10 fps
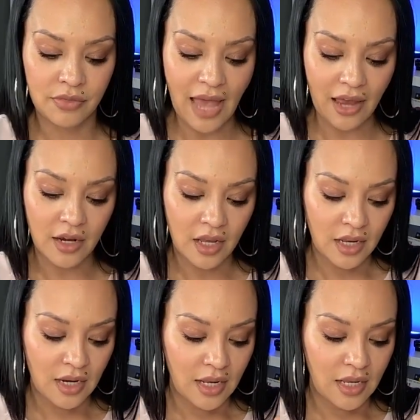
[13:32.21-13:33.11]
That
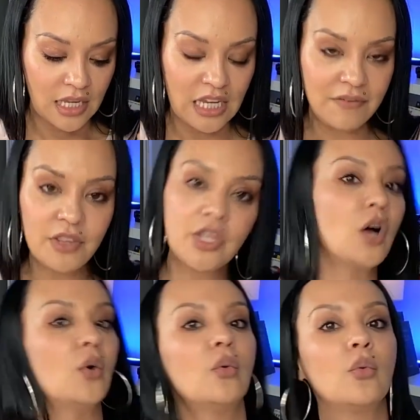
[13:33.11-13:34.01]
even
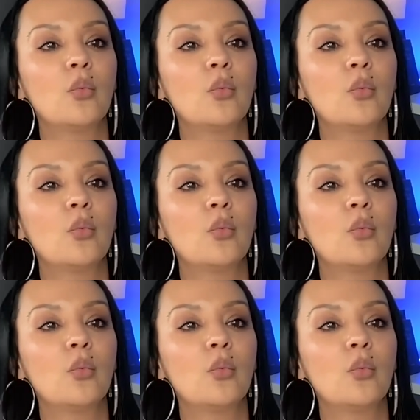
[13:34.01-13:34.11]
though